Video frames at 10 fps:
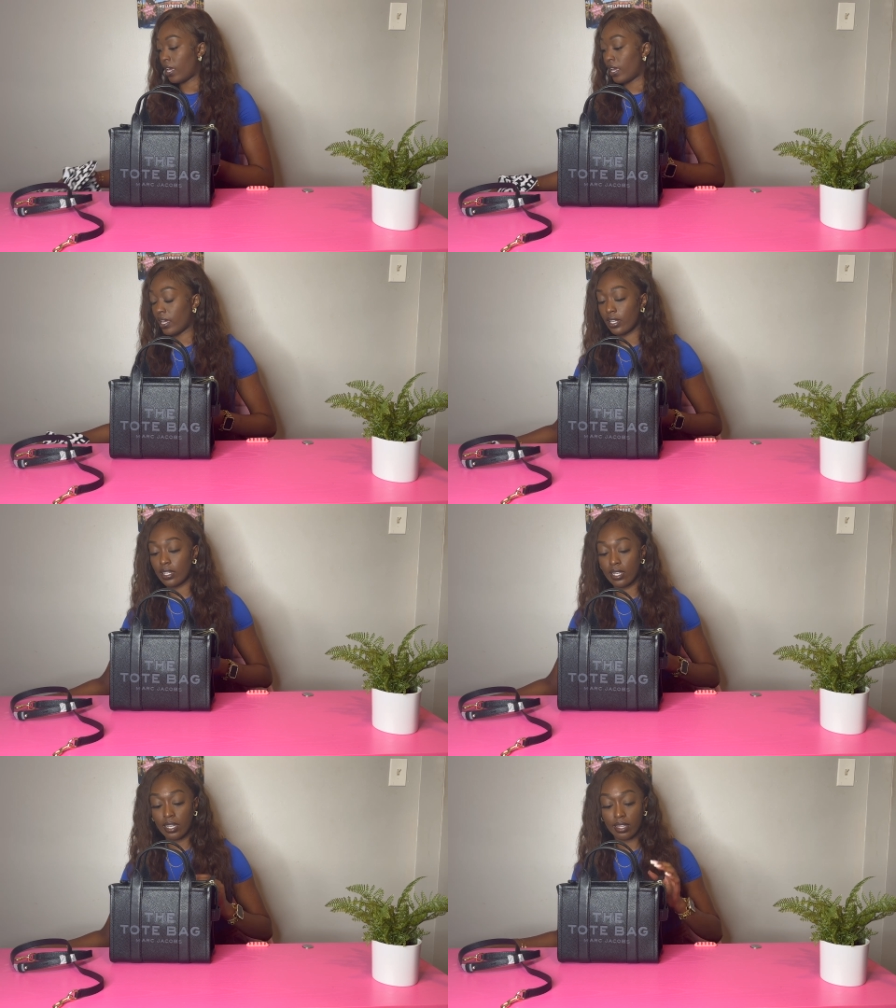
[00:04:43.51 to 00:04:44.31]
And
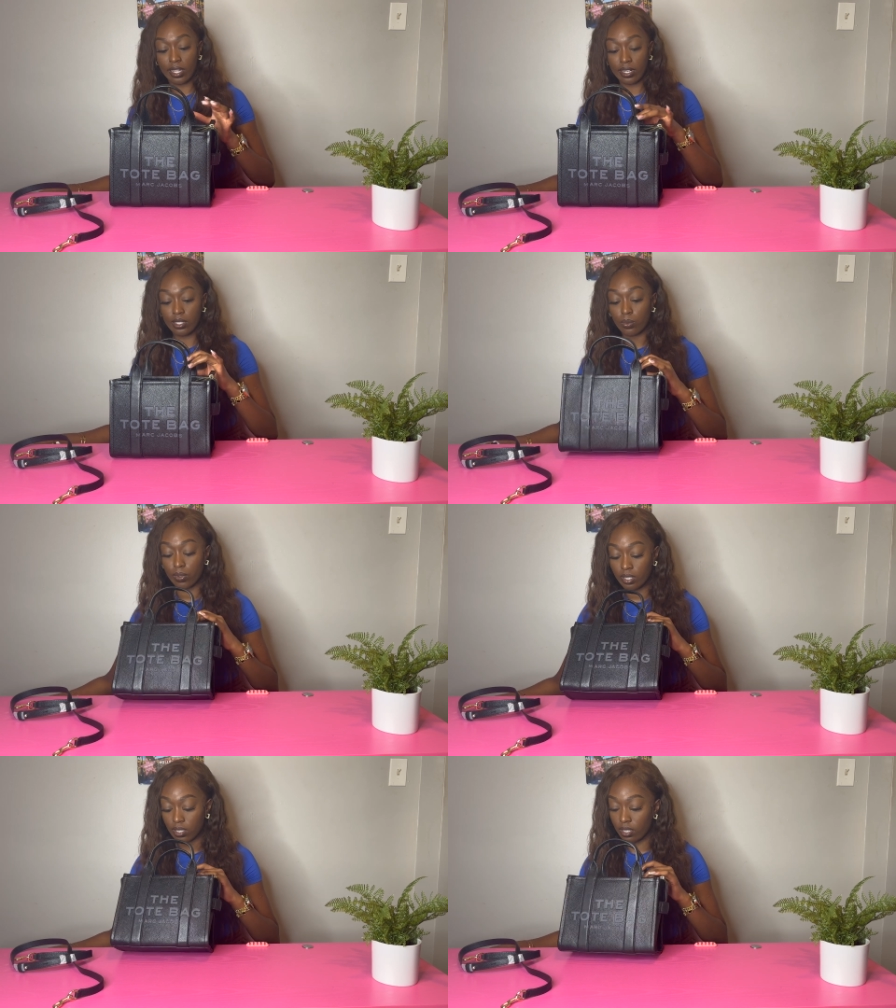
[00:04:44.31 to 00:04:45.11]
yeah, that is what
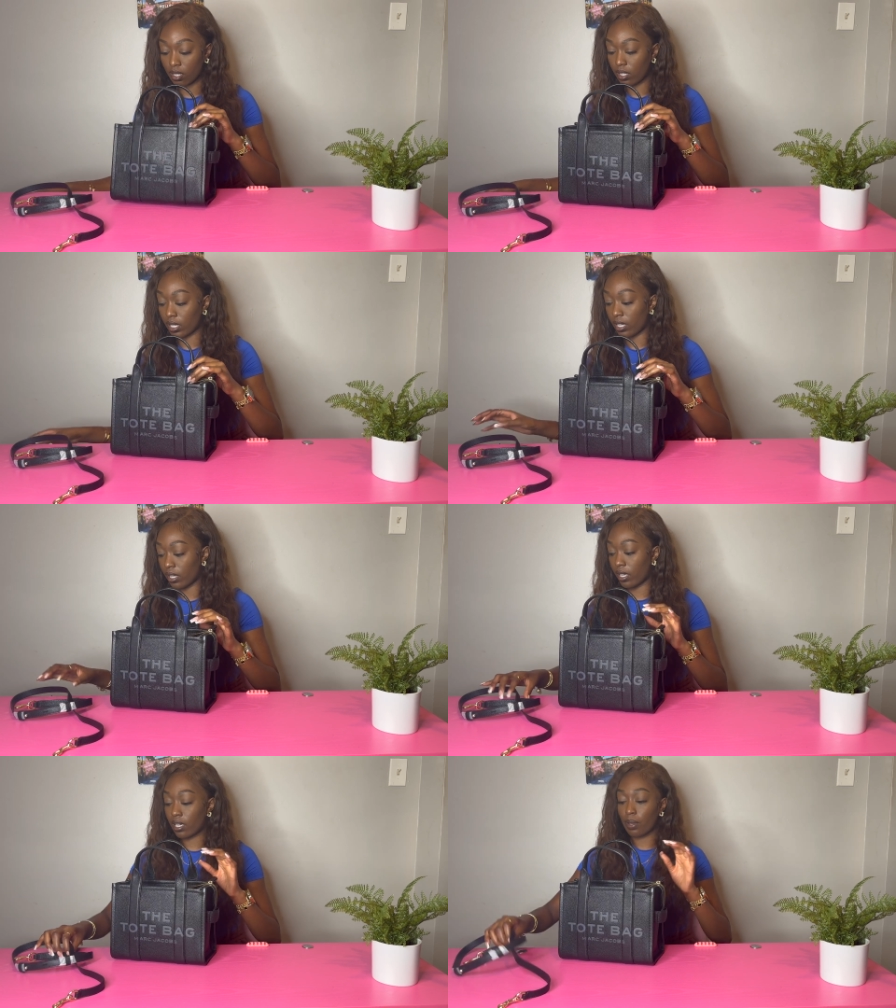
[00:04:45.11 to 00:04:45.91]
it's looking
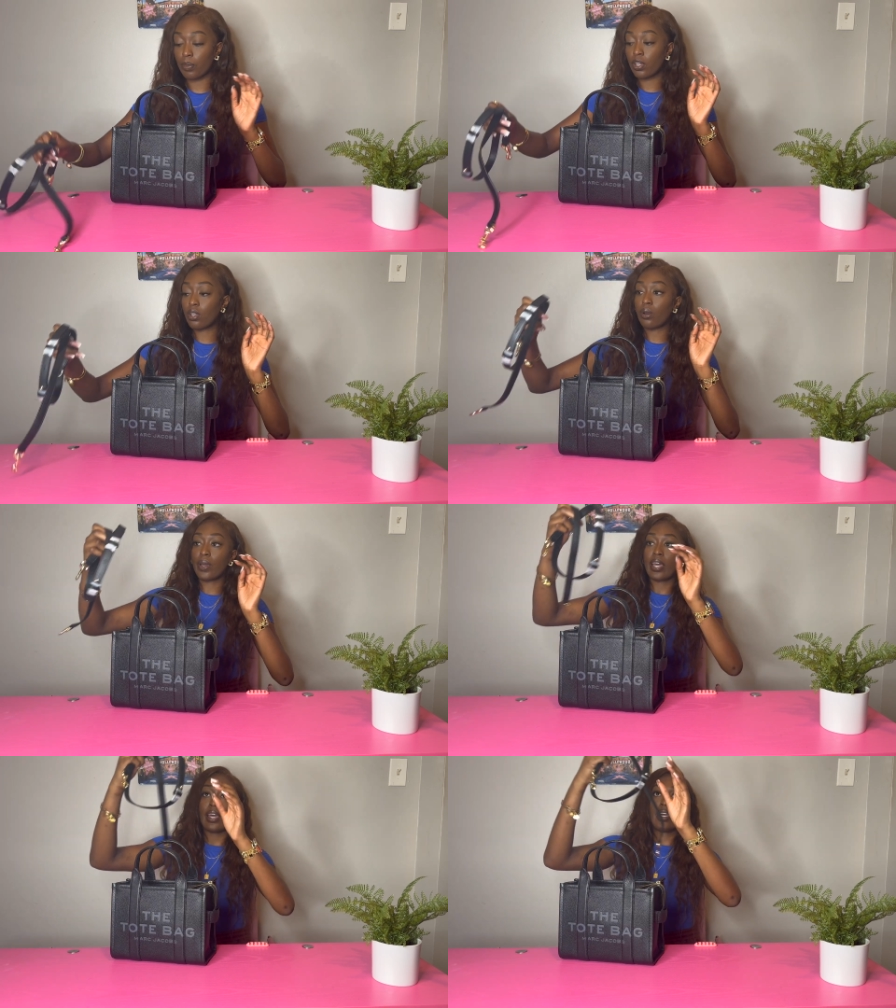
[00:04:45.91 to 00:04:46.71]
like. I'm gonna go
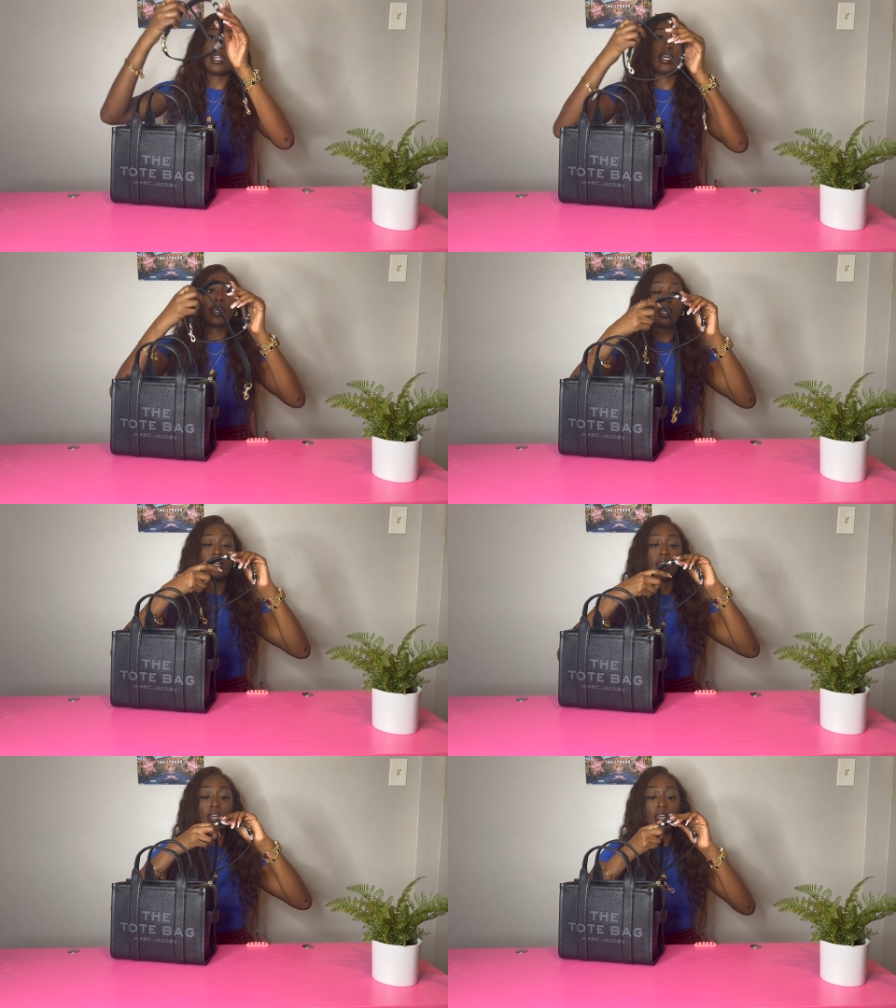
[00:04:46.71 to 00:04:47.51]
ahead and
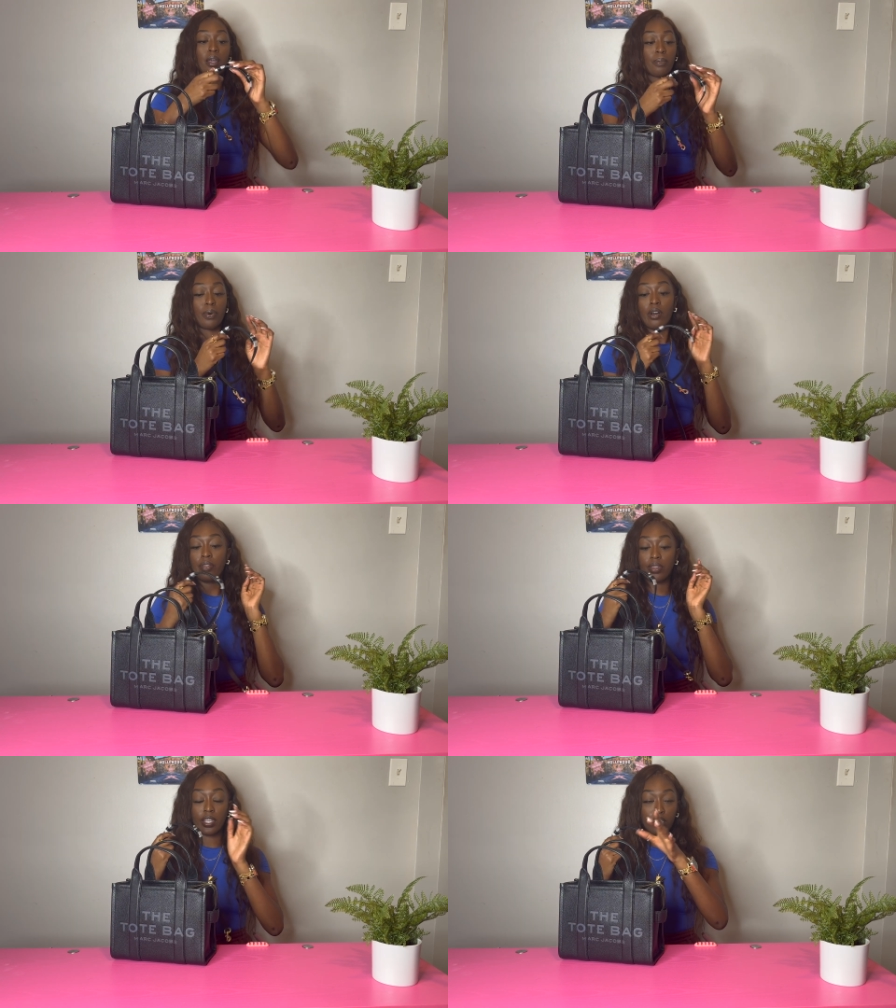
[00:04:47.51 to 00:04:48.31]
put the